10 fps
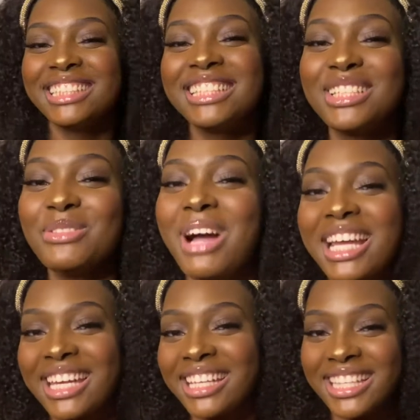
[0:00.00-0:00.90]
is why I
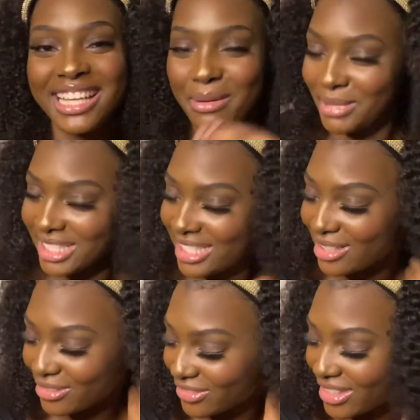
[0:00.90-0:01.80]
can't look at myself
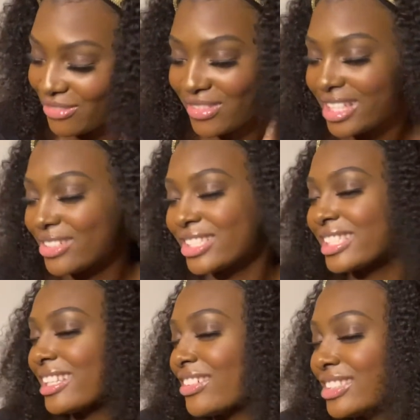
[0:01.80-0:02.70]
in videos and
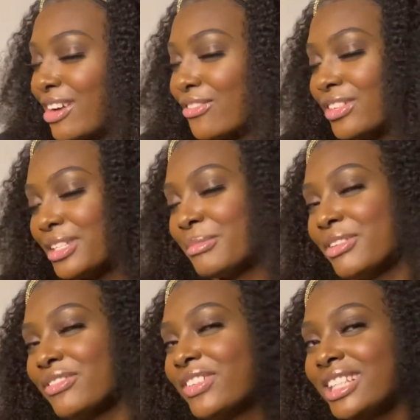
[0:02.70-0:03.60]
stuff, because I really be
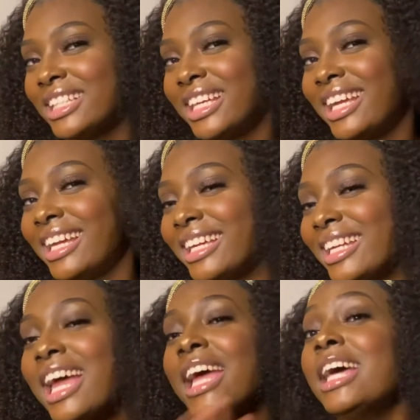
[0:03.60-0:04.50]
feeling it. And
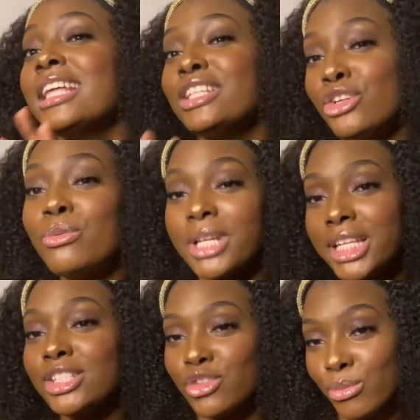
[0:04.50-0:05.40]
you want to get
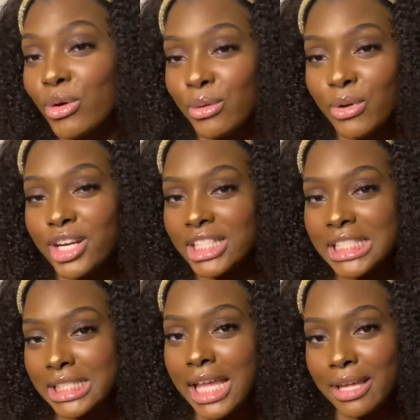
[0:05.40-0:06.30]
to a point where you're
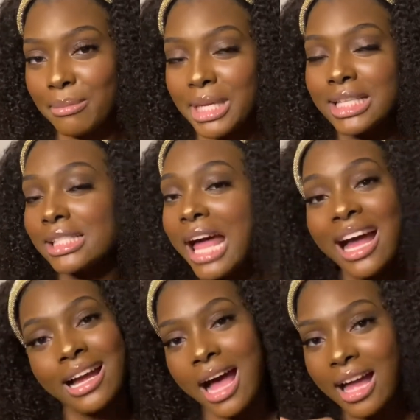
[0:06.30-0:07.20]
just like me. It's not
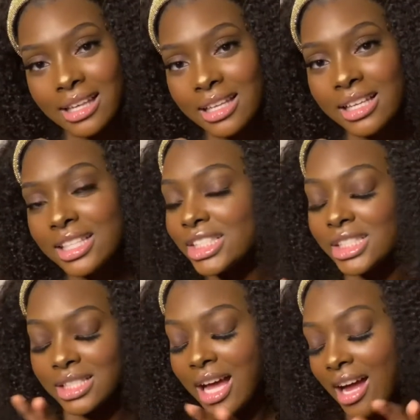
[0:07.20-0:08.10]
cocky, it's just
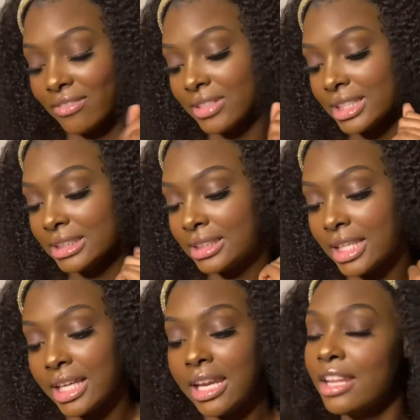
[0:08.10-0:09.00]
confidence.
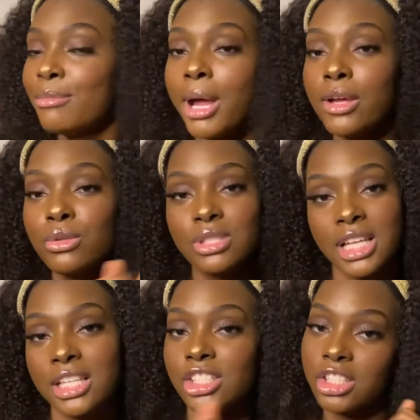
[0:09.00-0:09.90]
And anybody who
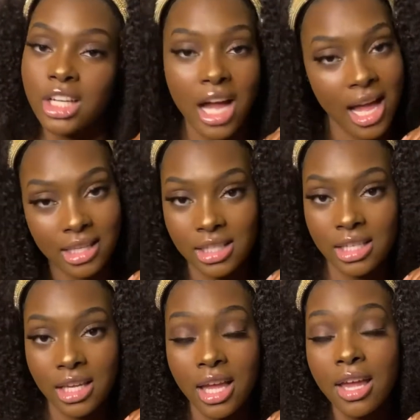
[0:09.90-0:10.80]
says you're cocky
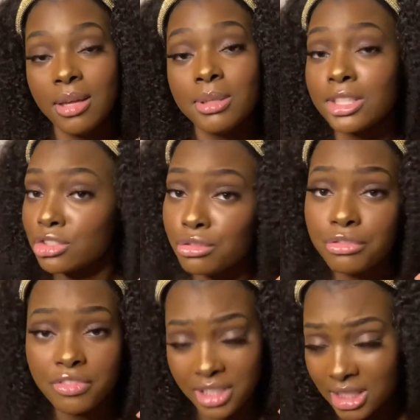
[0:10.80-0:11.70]
because you
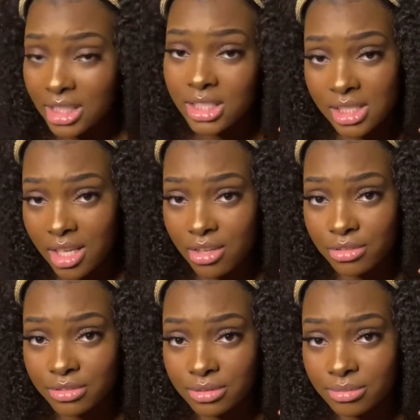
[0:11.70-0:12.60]
feeling yourself,
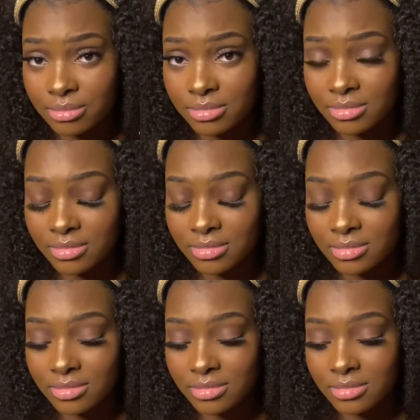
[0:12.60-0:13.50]

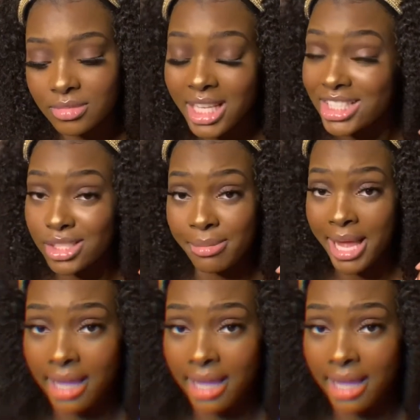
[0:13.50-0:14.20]
they just mad.